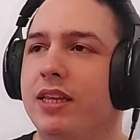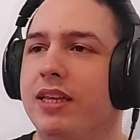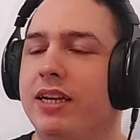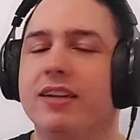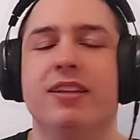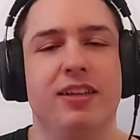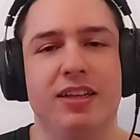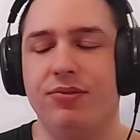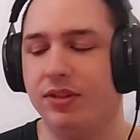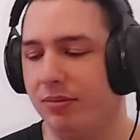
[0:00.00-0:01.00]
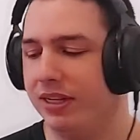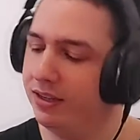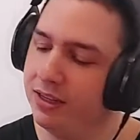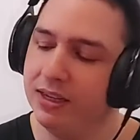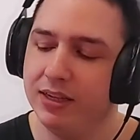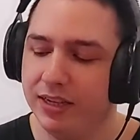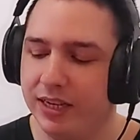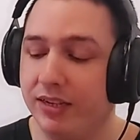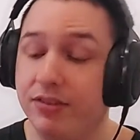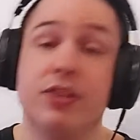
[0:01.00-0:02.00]
Yeah, I feel bad.
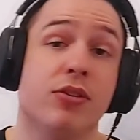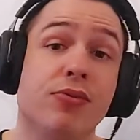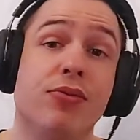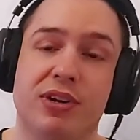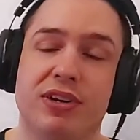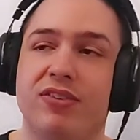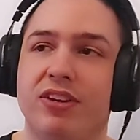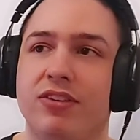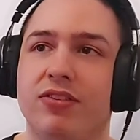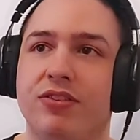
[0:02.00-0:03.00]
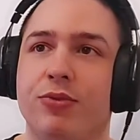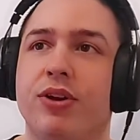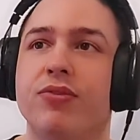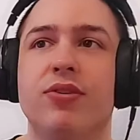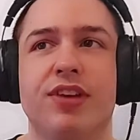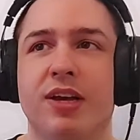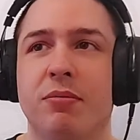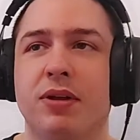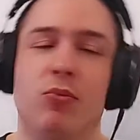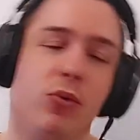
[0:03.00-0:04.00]
And thank you for requesting this quite a few
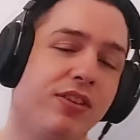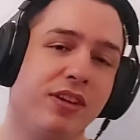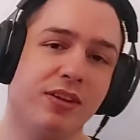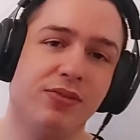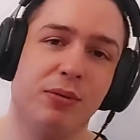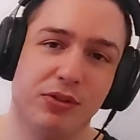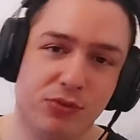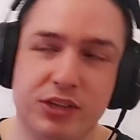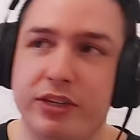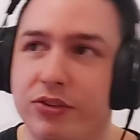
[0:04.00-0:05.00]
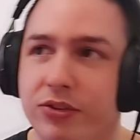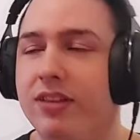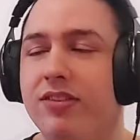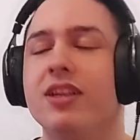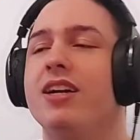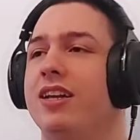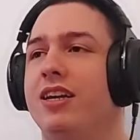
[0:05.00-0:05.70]
times and waiting for me to actually do it.